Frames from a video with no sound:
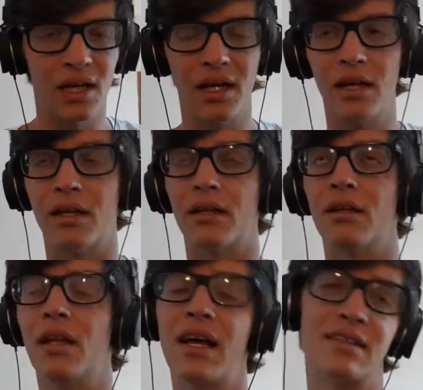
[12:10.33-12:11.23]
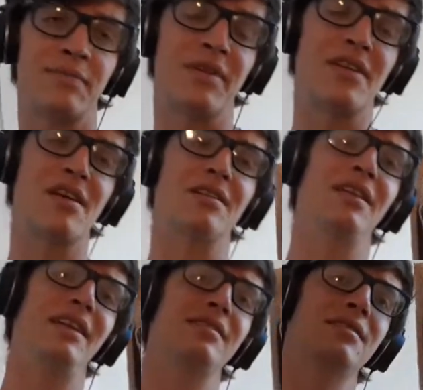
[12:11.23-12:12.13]
And last but not
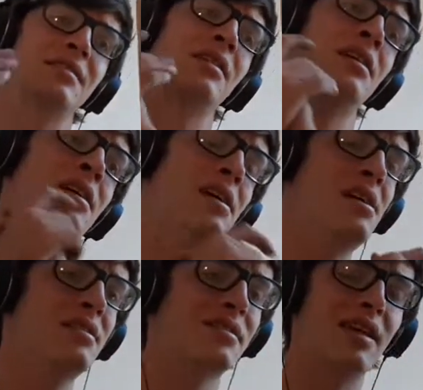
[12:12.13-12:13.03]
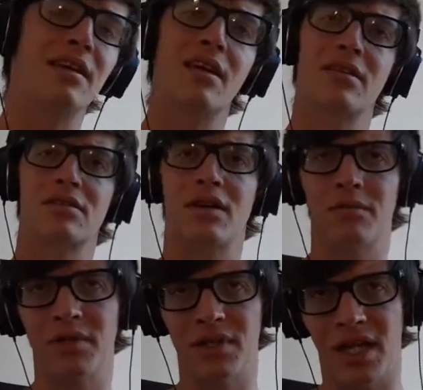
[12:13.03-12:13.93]
least is a character I
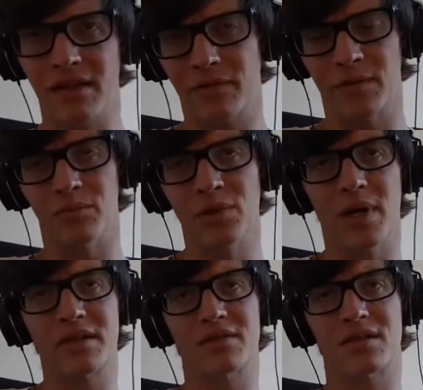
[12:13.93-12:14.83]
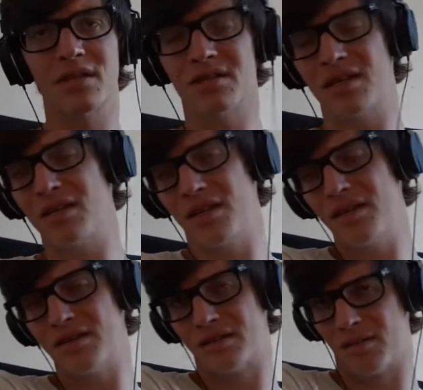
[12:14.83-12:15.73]
really like from Blue Exorcist. He
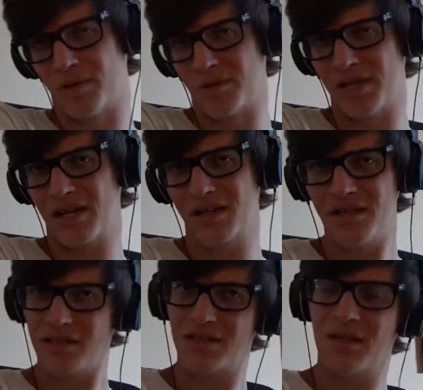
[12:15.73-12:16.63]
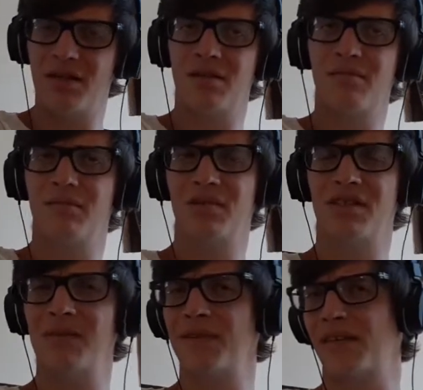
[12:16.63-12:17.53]
is the protagonist. It
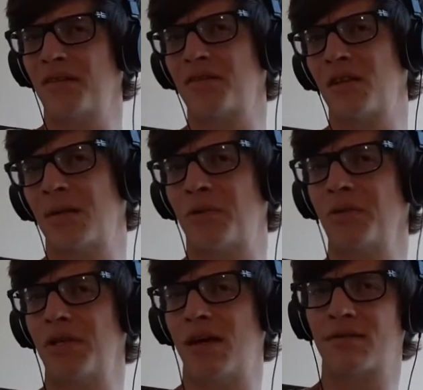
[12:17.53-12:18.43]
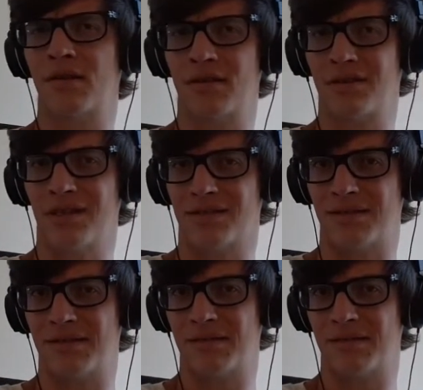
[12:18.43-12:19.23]
seems like there's a lot of protags on this list.